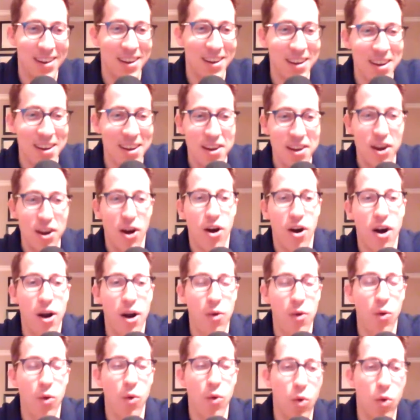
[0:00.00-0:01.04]
All
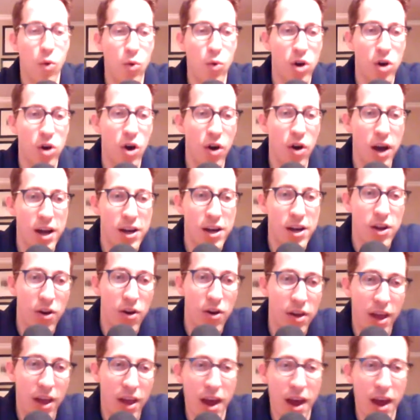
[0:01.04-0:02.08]
right, well, we'll go ahead and
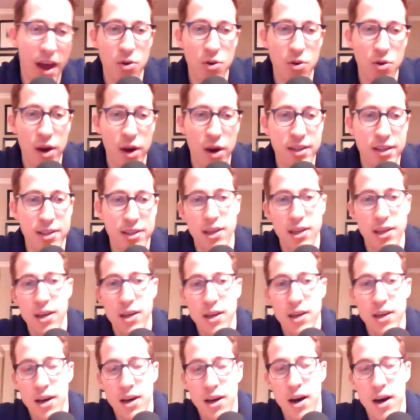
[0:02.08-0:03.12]
go to the heavyweights.
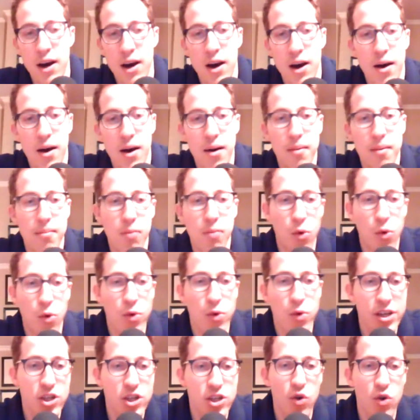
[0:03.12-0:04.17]

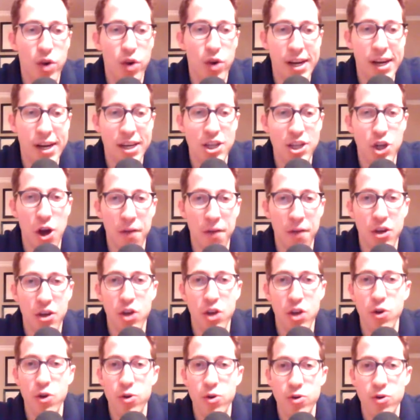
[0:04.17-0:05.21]
Maurice Green and Jeff
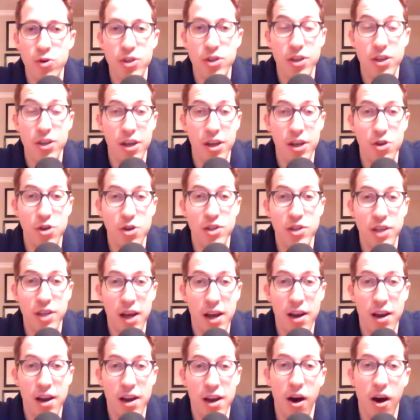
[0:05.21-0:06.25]
Hughes, like you
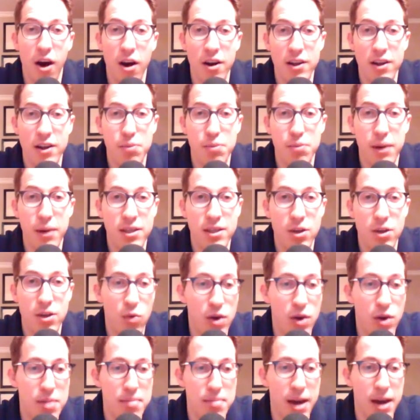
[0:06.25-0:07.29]
said, an unexpected
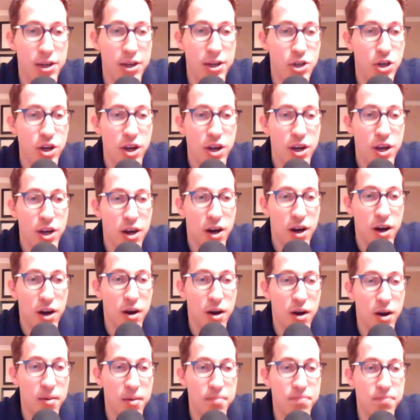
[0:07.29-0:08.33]
rematch.
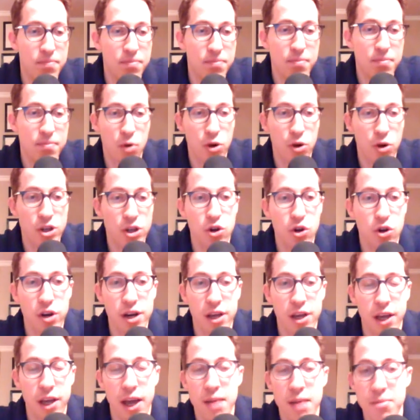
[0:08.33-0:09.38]
Maurice
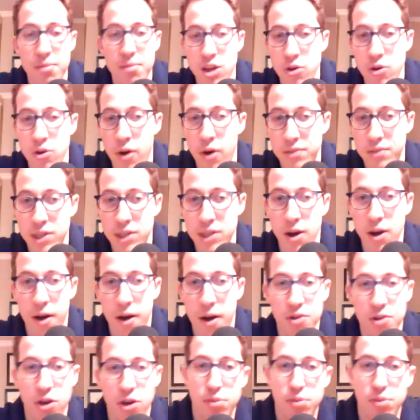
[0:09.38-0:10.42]
Green came to the UFC
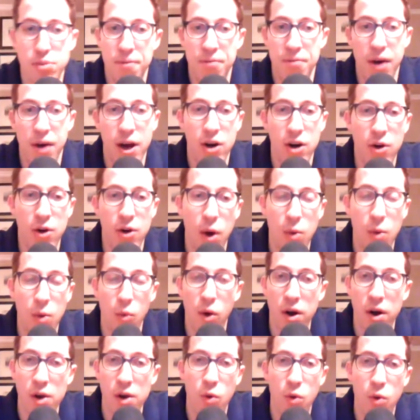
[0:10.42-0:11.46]
off The Ultimate Fighter. He went
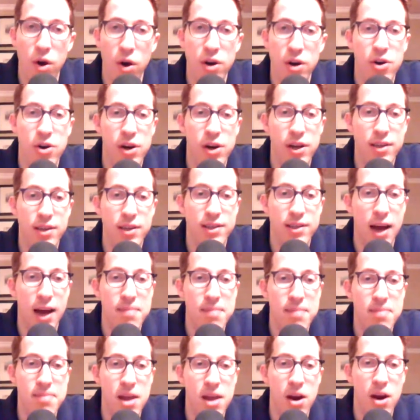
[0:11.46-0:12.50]
1-1 during his
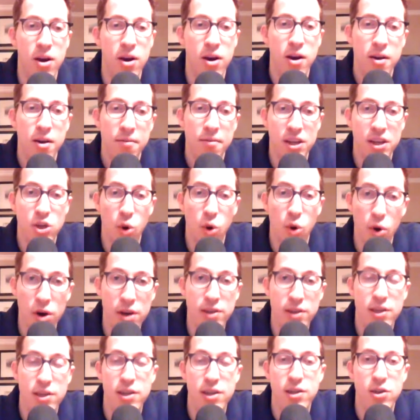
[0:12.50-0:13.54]
time there,
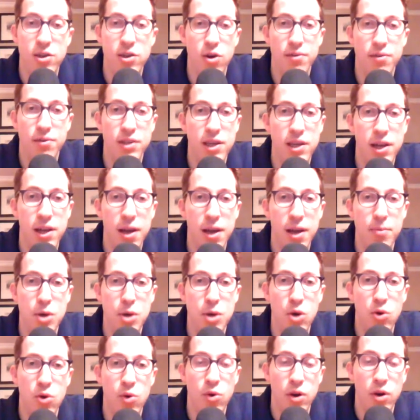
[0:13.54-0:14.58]
victorious in his UFC
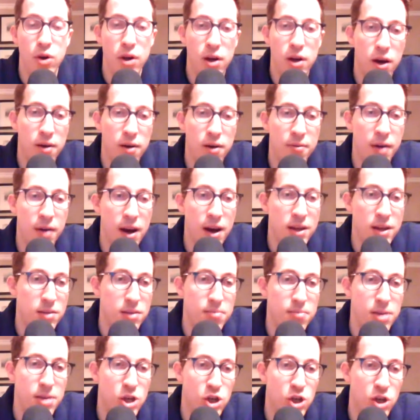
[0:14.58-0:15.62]
debut via
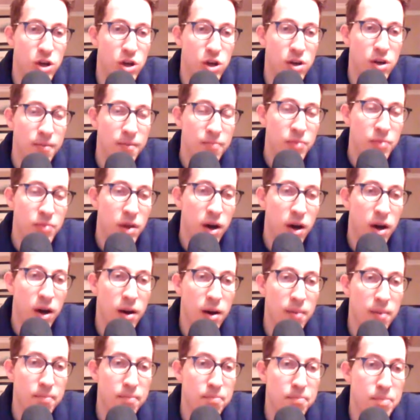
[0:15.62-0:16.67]
submission.
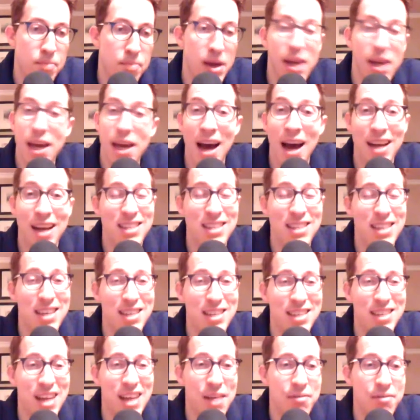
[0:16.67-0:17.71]
Big guy,
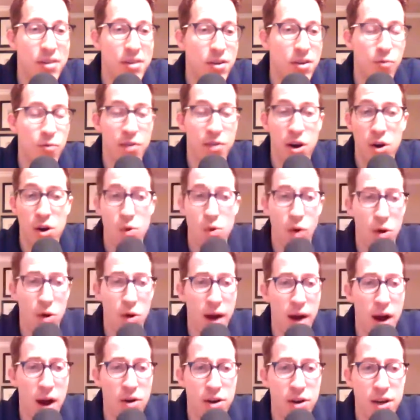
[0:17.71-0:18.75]
6'7", very
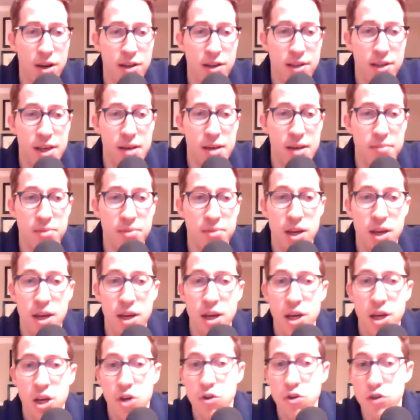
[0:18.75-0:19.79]
well-rounded, it seems.
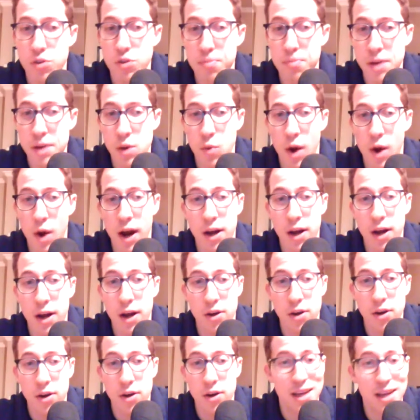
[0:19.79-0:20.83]
Hughes, meanwhile,
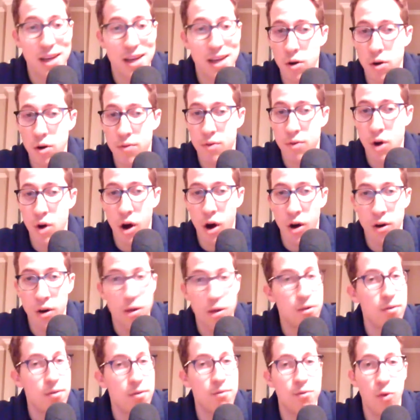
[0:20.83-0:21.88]
10-1
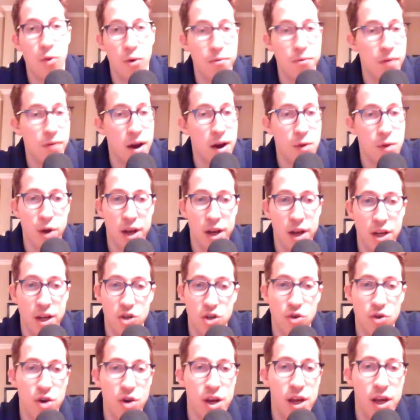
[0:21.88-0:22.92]
overall, 4-fight winning
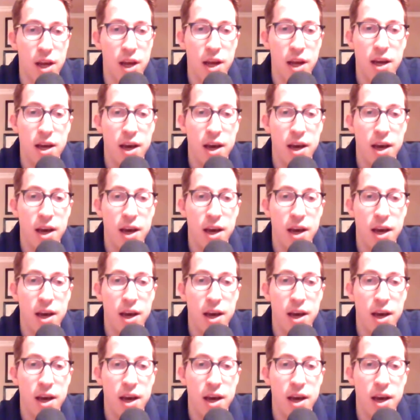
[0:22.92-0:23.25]
streak.